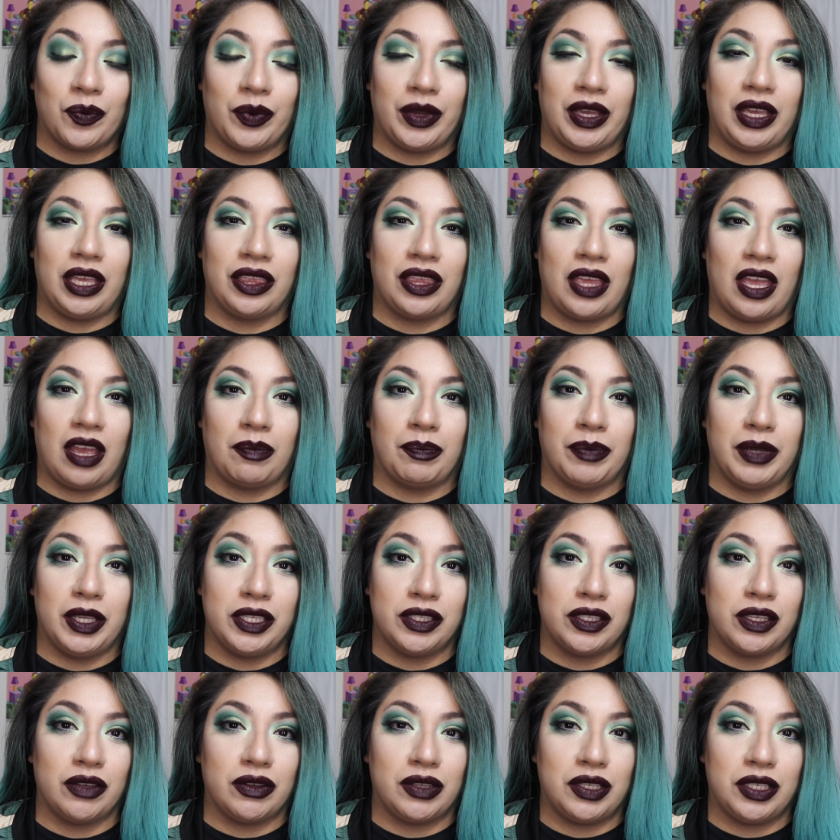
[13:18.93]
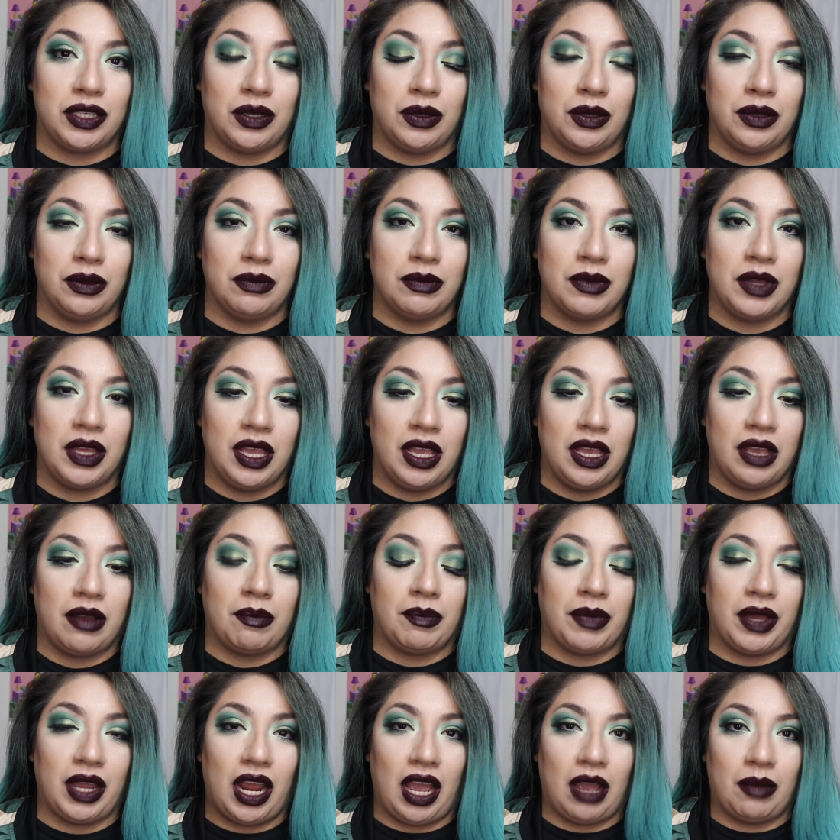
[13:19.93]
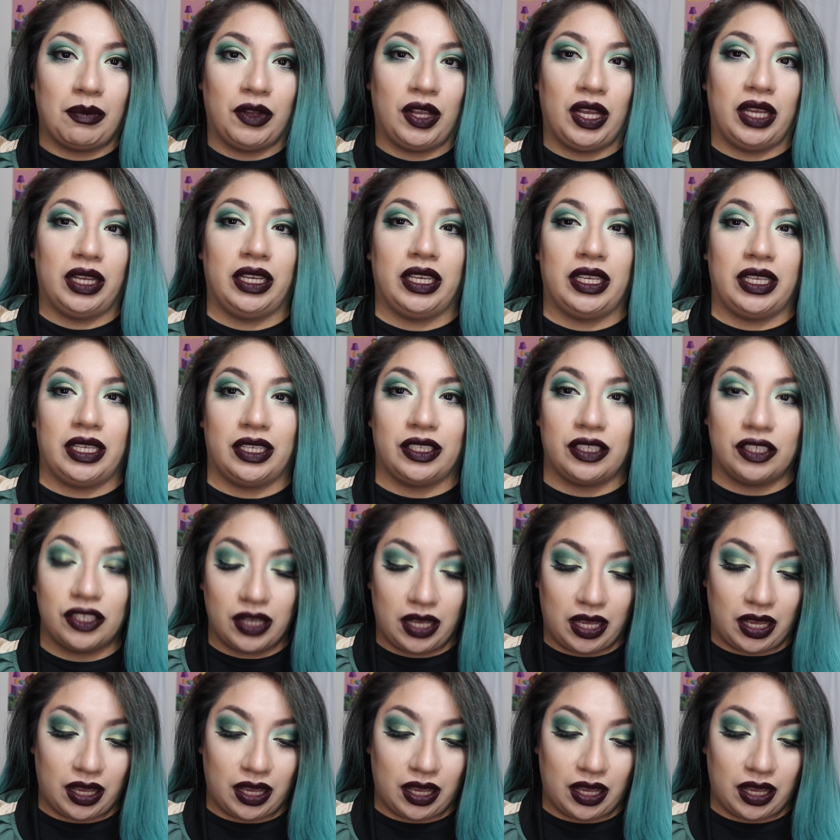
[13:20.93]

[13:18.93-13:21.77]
with episode 2, but I'm gonna